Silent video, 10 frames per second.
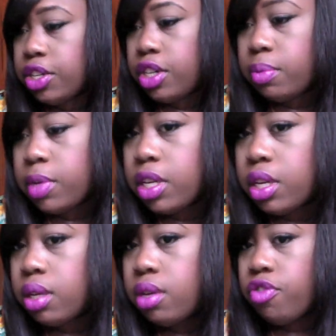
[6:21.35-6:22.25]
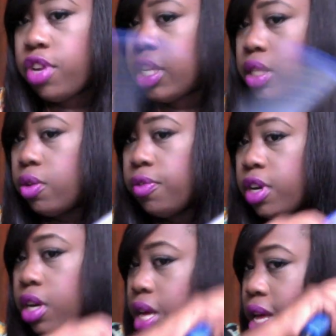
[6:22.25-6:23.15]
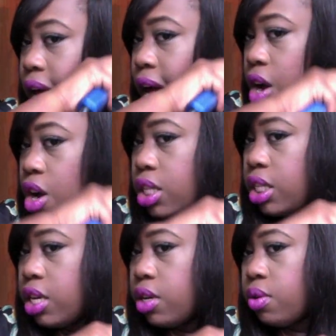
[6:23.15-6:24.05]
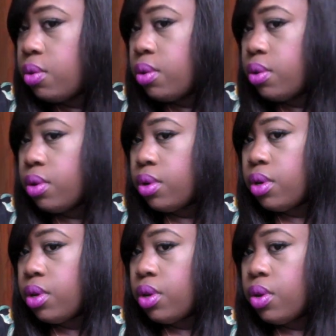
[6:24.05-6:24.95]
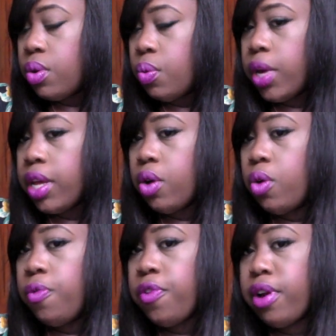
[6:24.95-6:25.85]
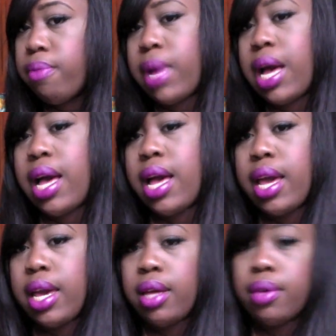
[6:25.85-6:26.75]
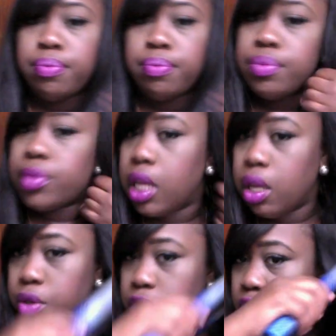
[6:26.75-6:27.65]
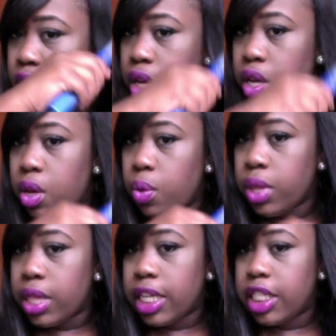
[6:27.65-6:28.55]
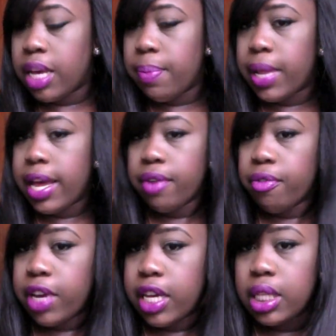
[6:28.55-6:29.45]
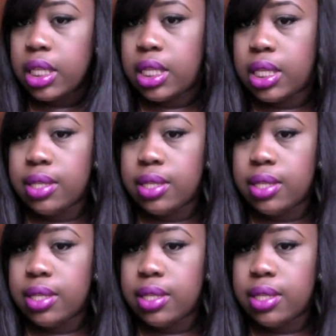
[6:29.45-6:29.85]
I'm going to run this over. I also went over my closure with a jet black rinse.